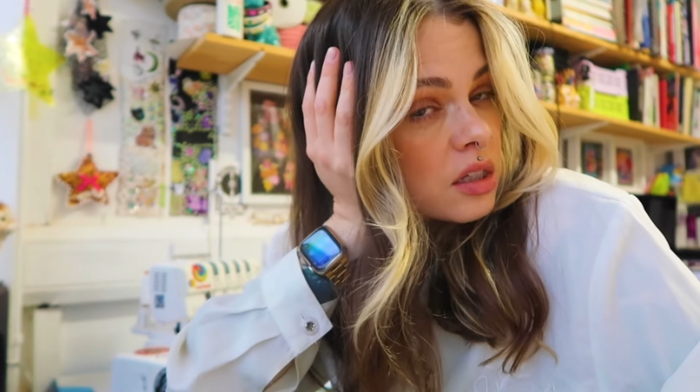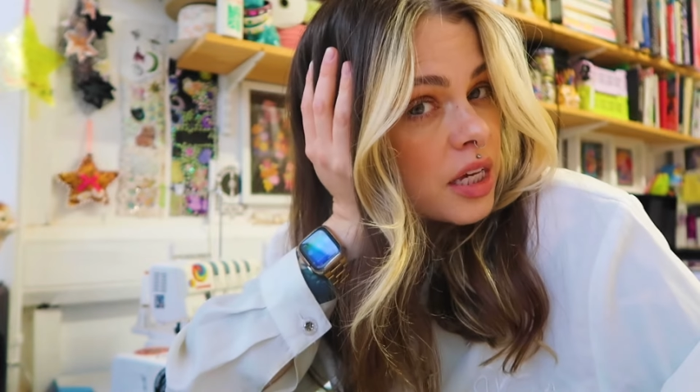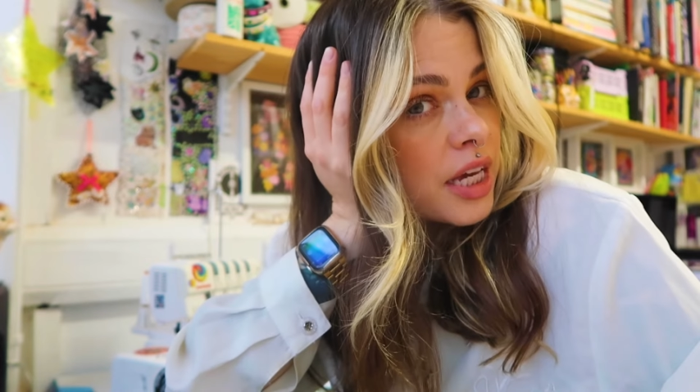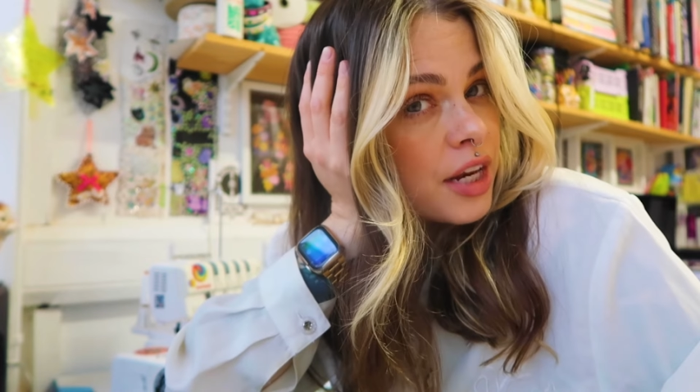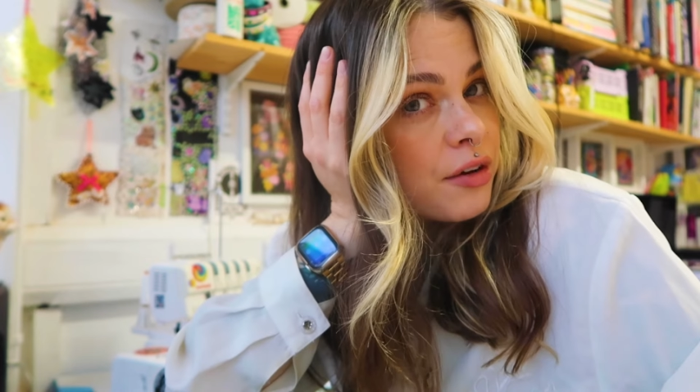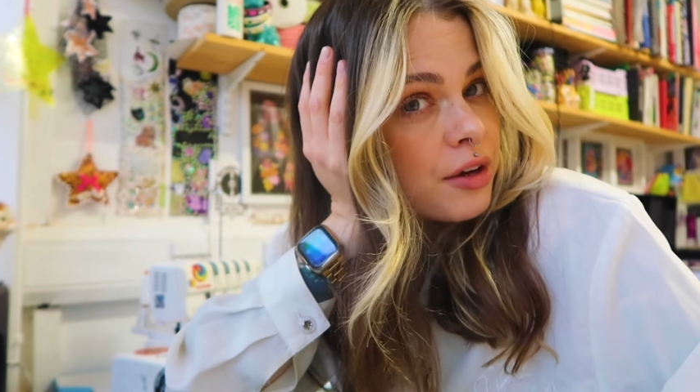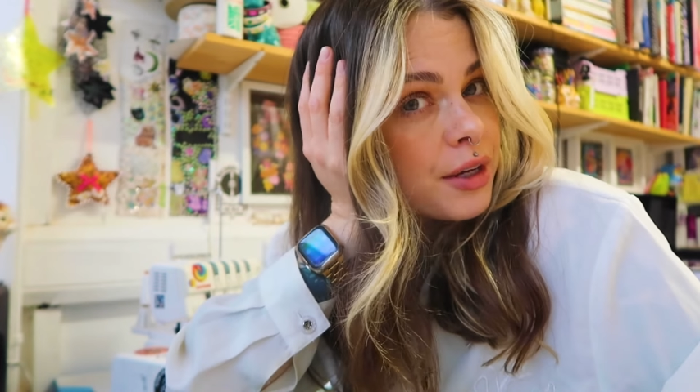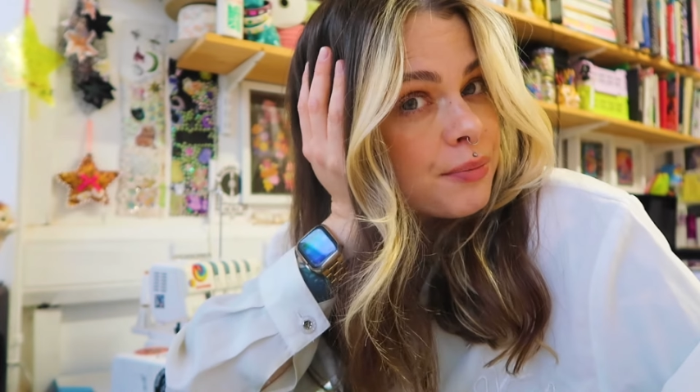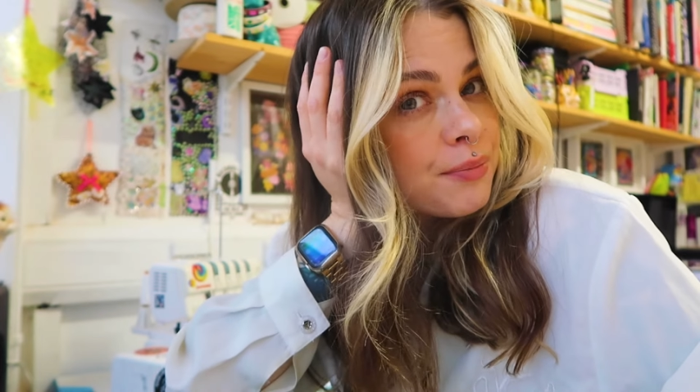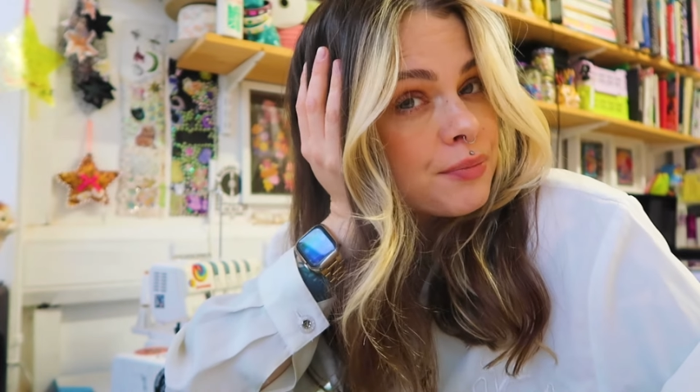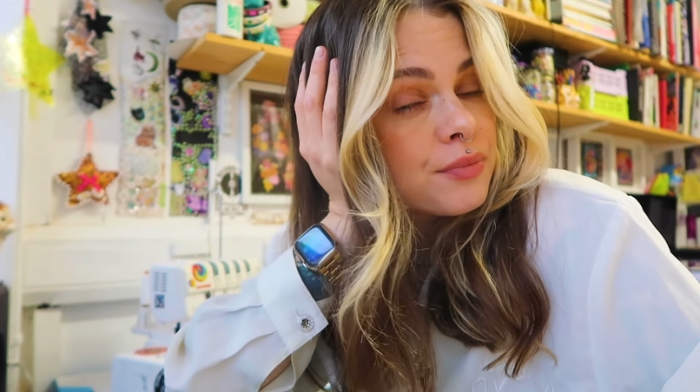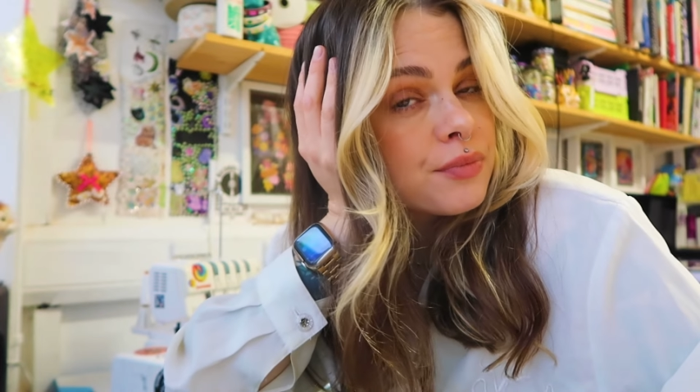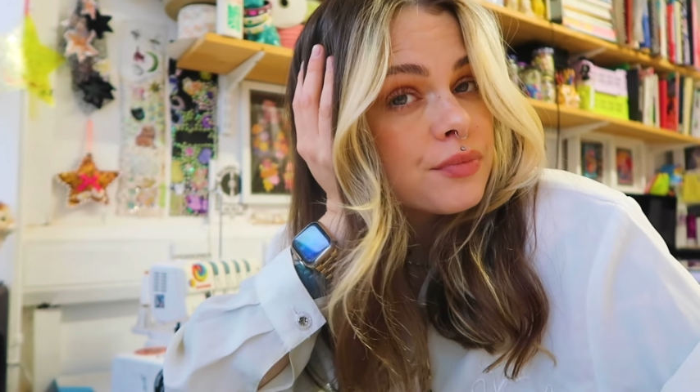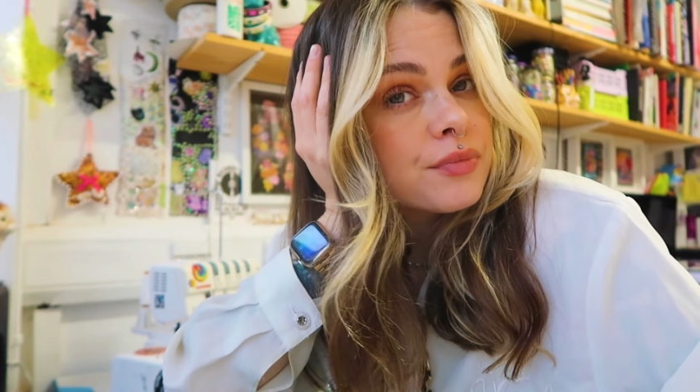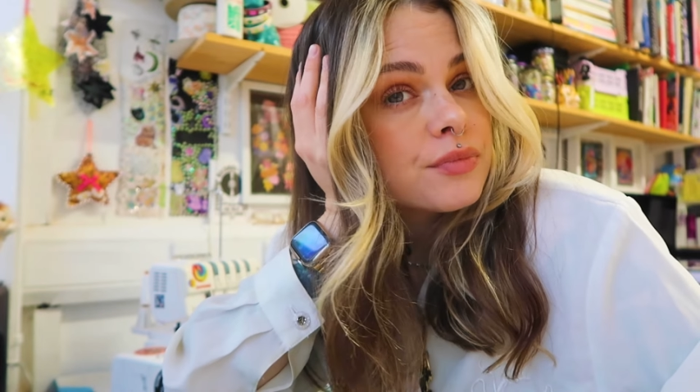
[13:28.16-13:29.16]
Anyway,
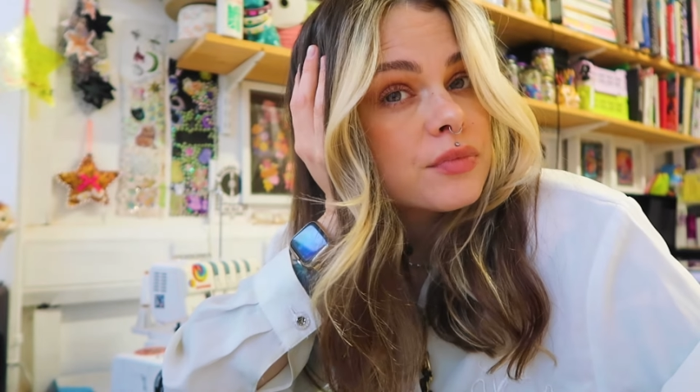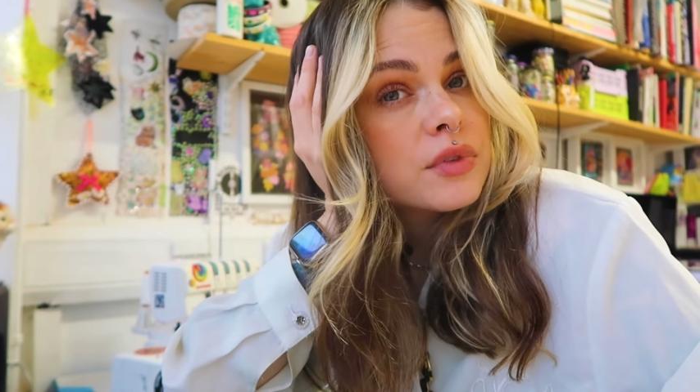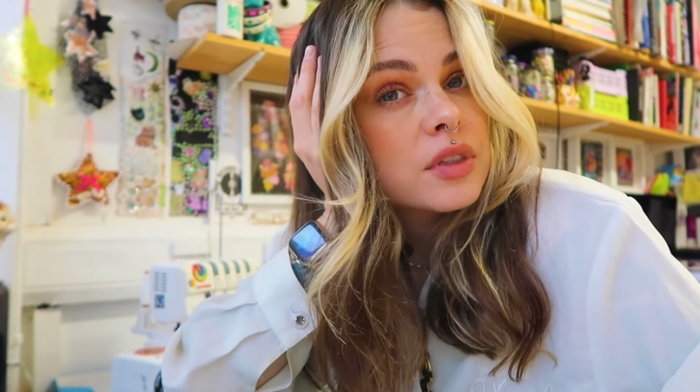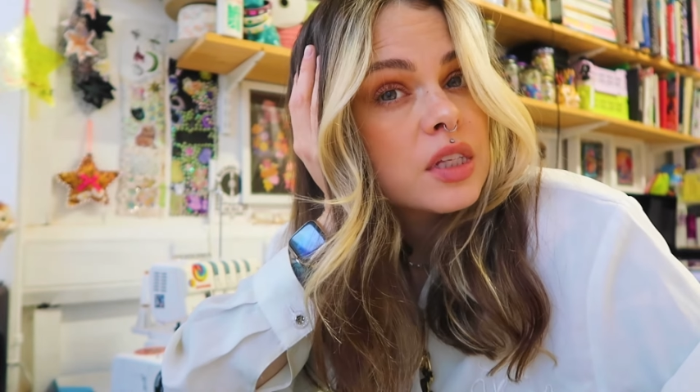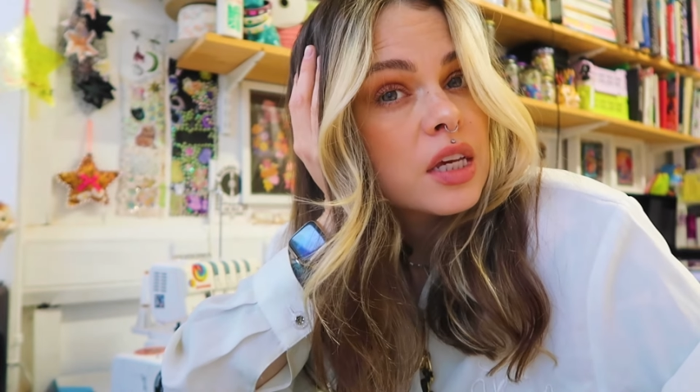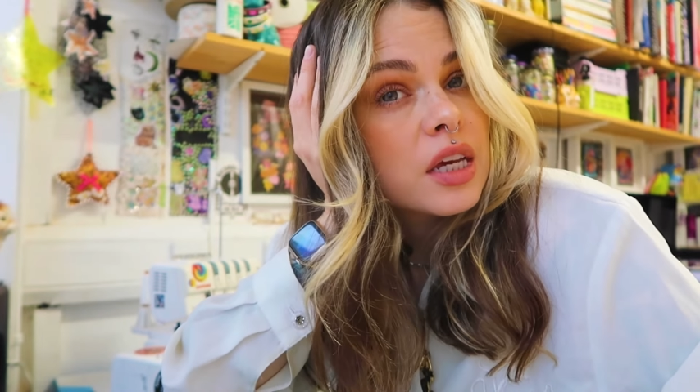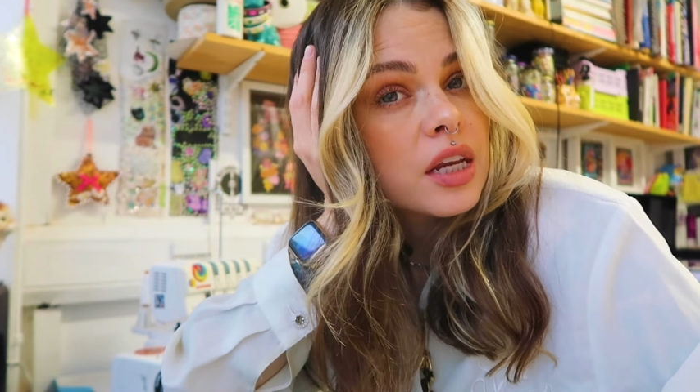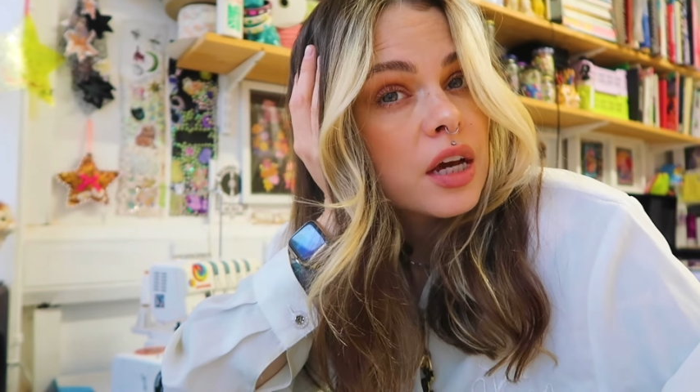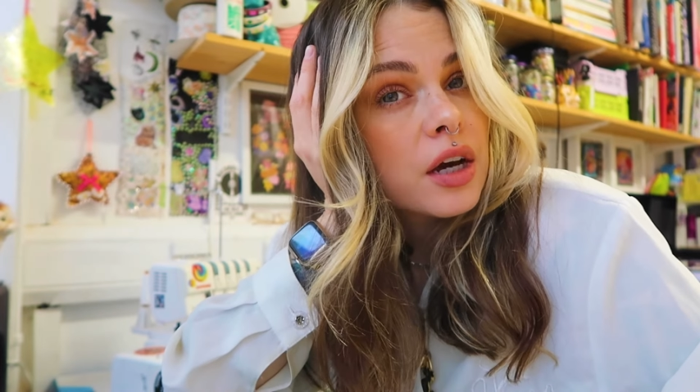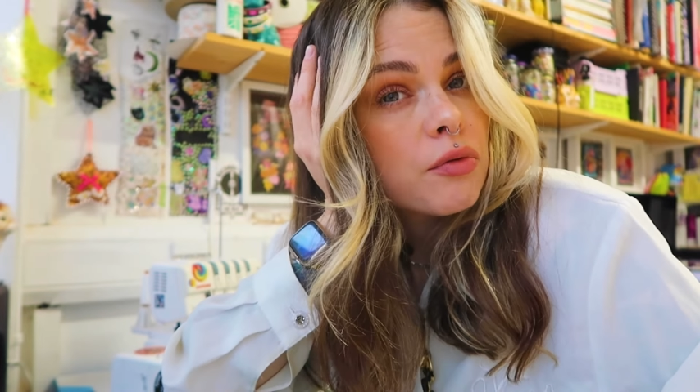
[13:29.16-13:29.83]
getting